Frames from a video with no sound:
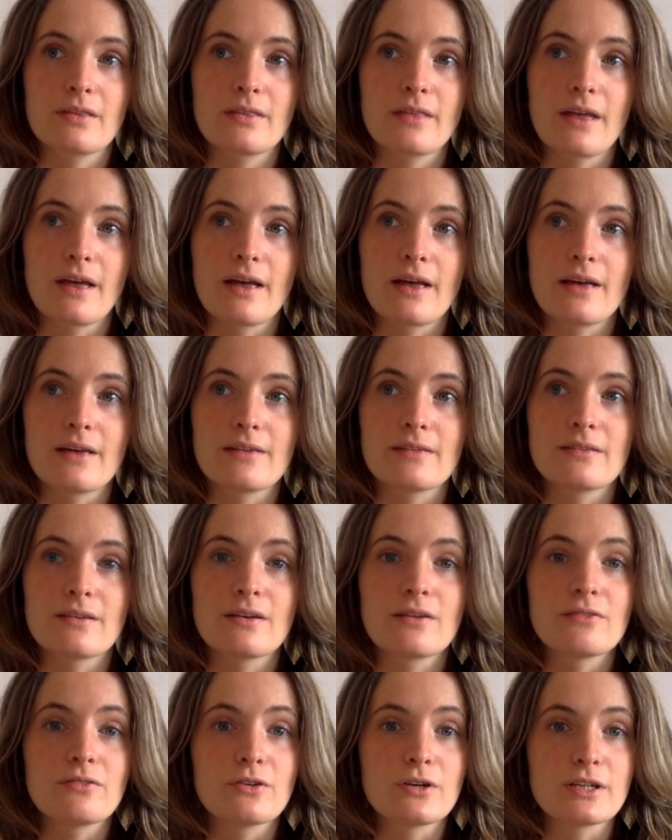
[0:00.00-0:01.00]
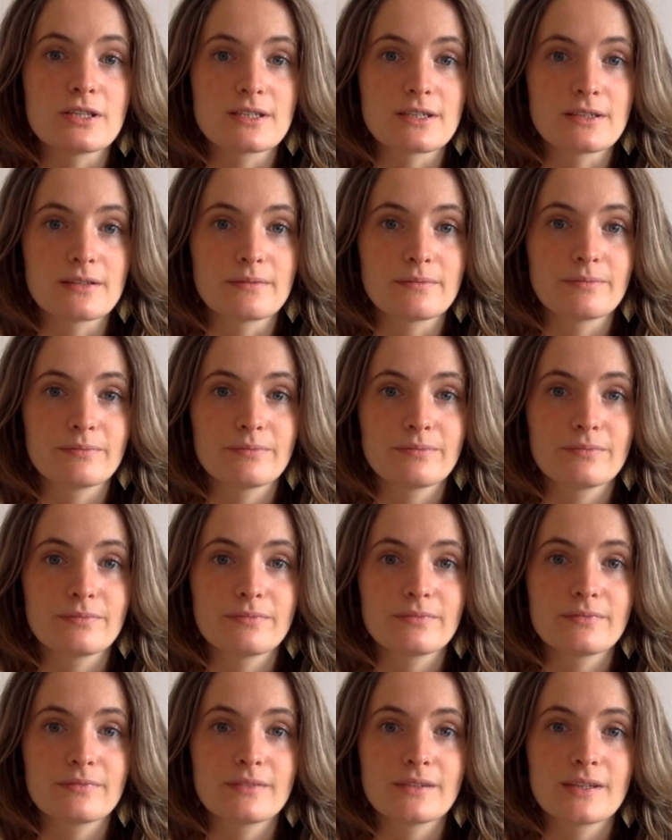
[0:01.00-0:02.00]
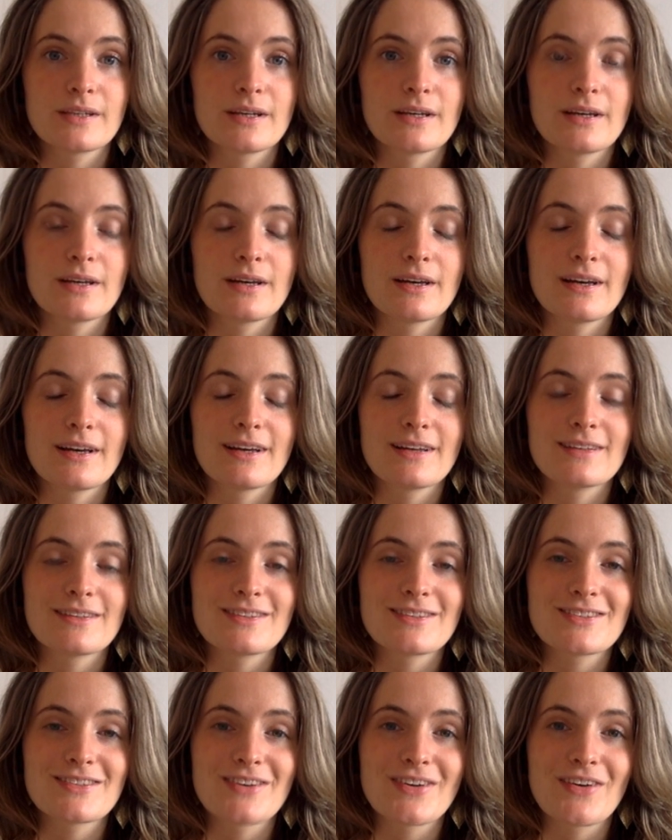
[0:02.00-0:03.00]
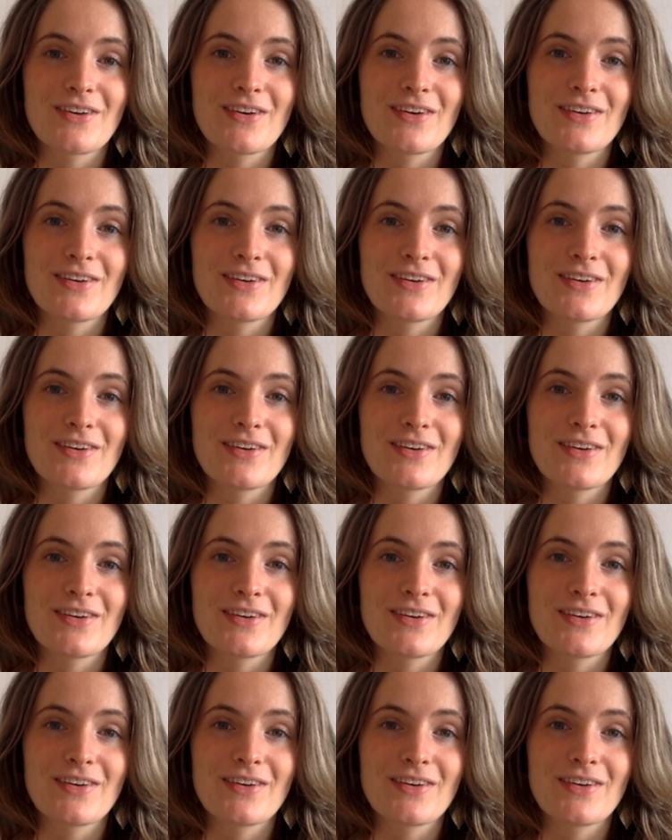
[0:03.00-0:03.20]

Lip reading: There's avoidant. And so